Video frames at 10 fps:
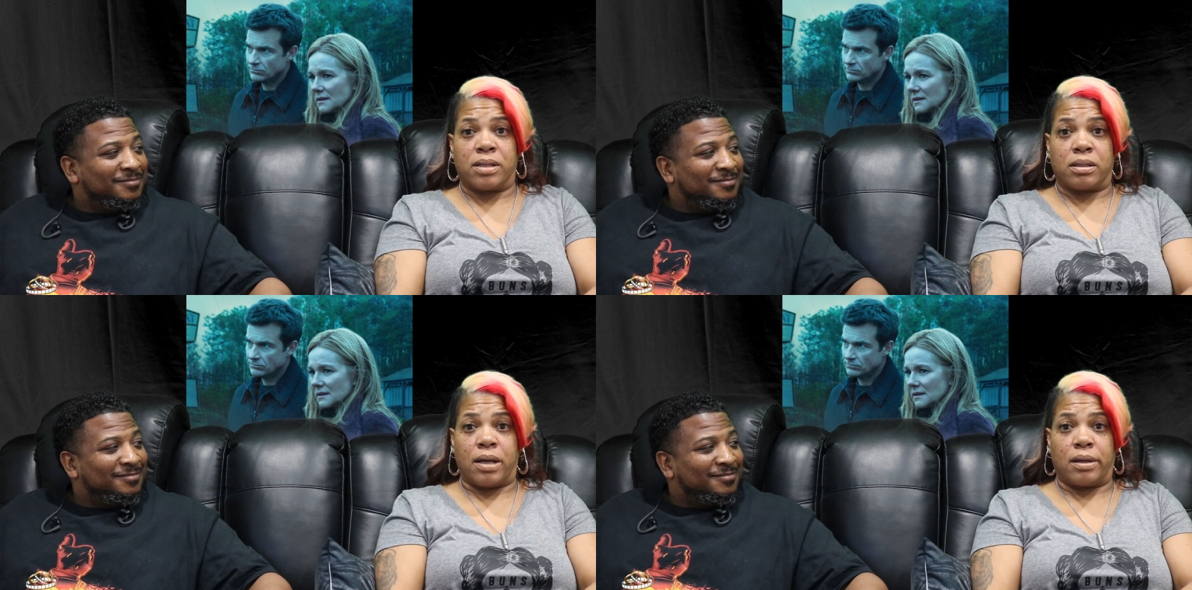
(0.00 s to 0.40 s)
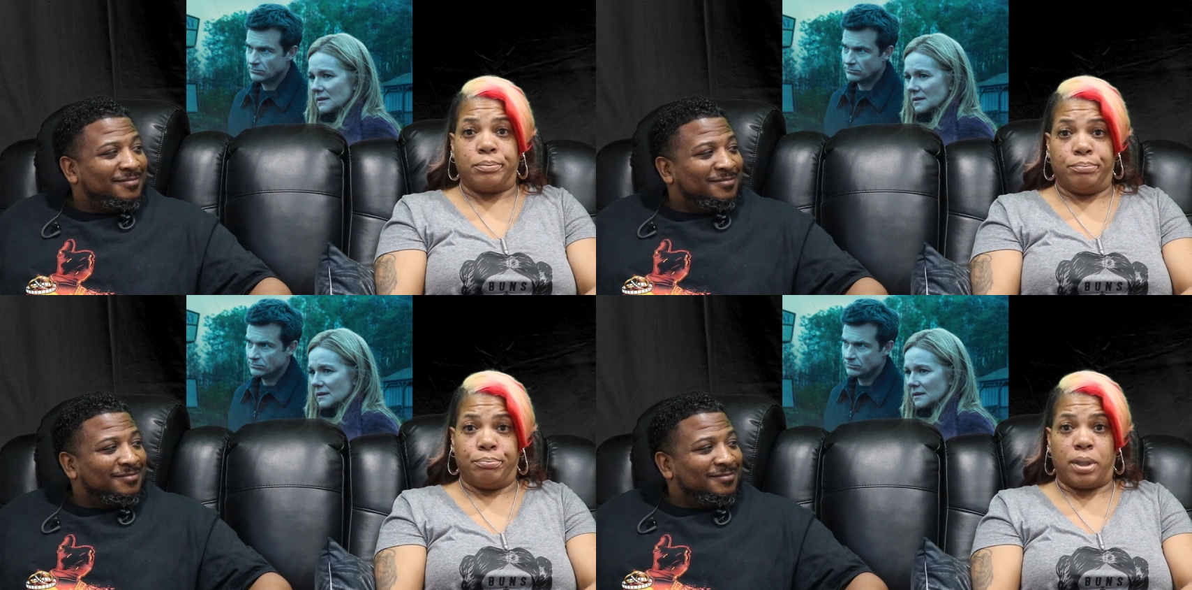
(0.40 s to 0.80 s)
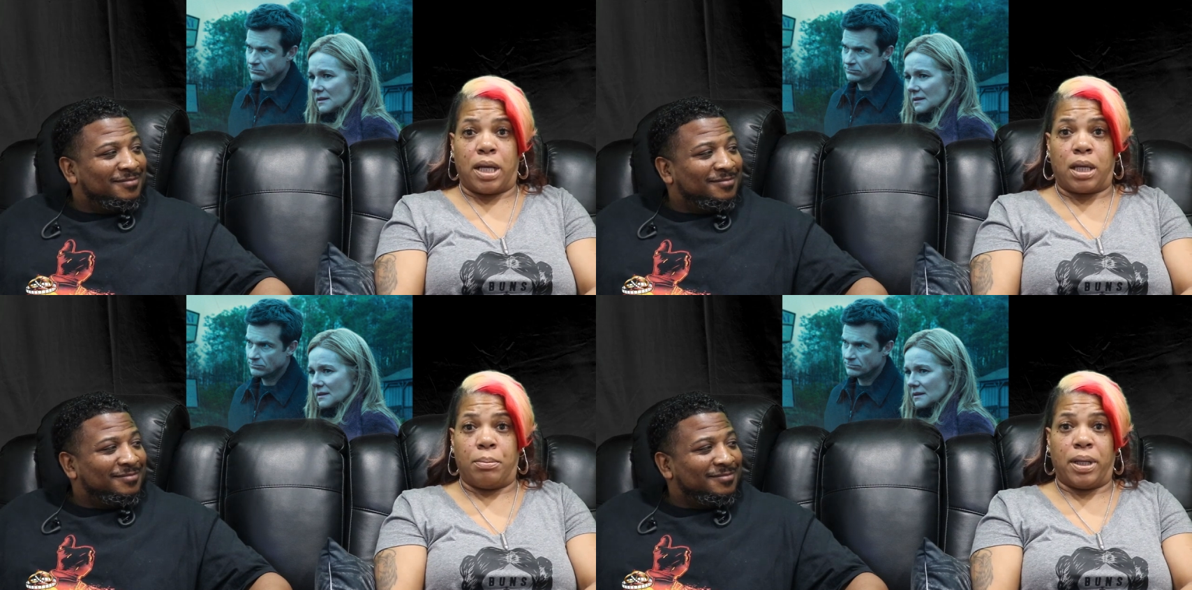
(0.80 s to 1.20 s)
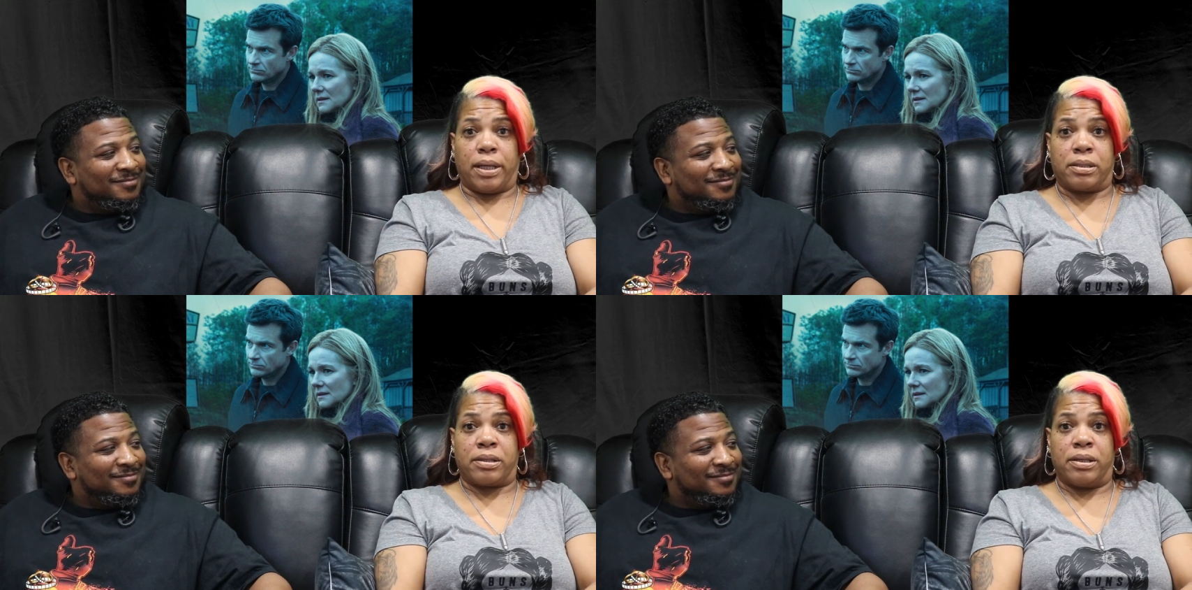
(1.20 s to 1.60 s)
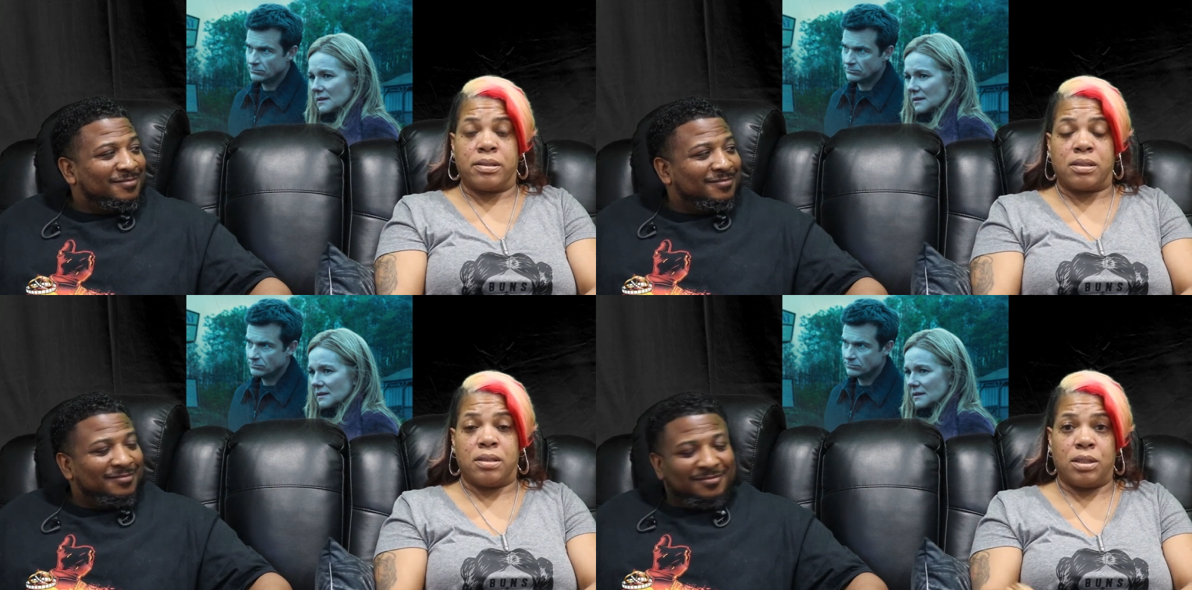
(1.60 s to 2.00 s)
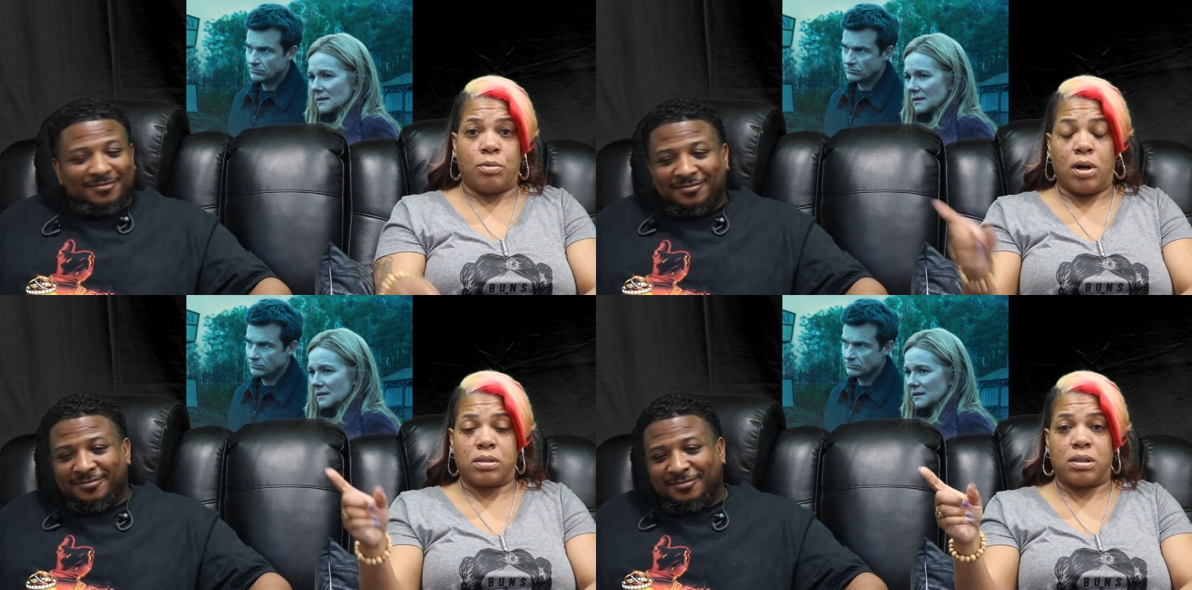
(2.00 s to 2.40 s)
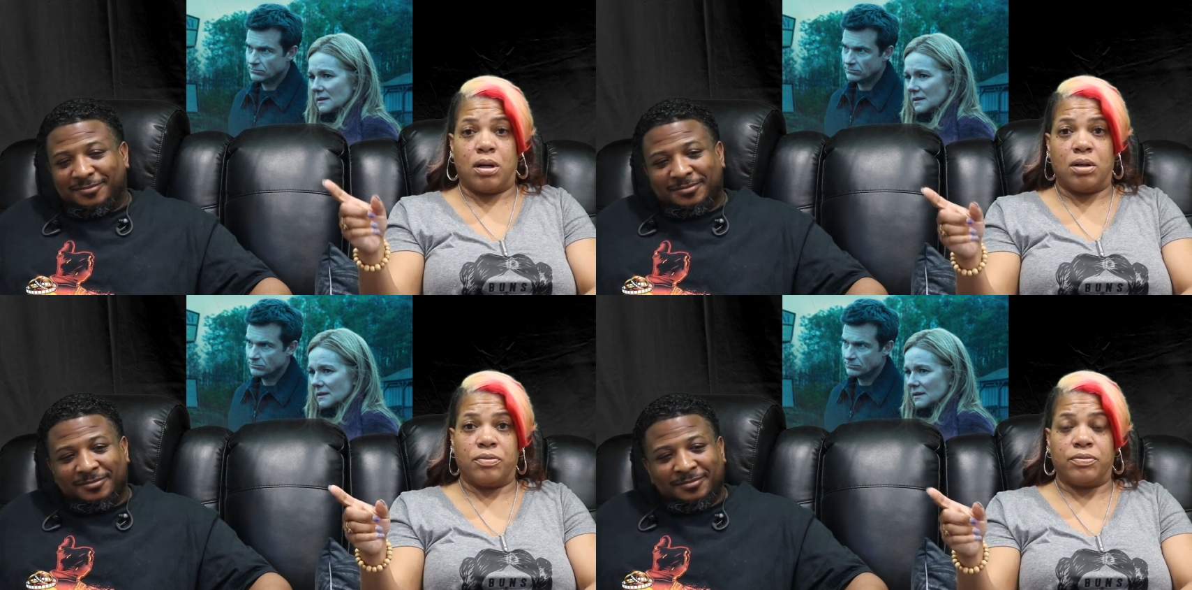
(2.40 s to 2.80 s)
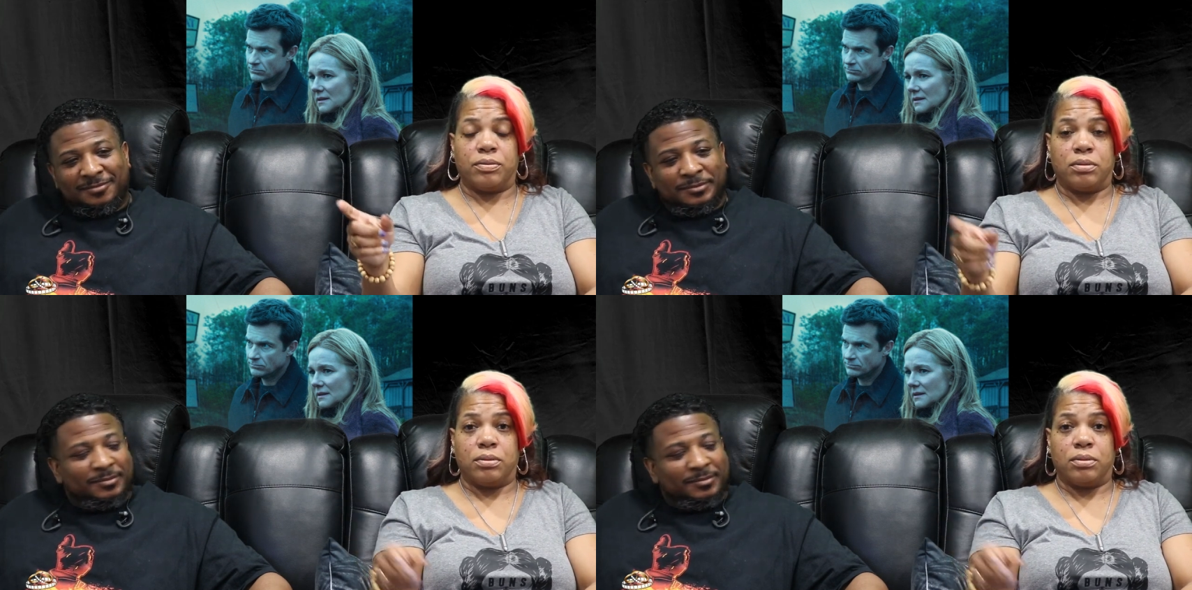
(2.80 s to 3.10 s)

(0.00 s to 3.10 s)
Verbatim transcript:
Speaker 1: makes a lot of blanky blank sense. And she walks off.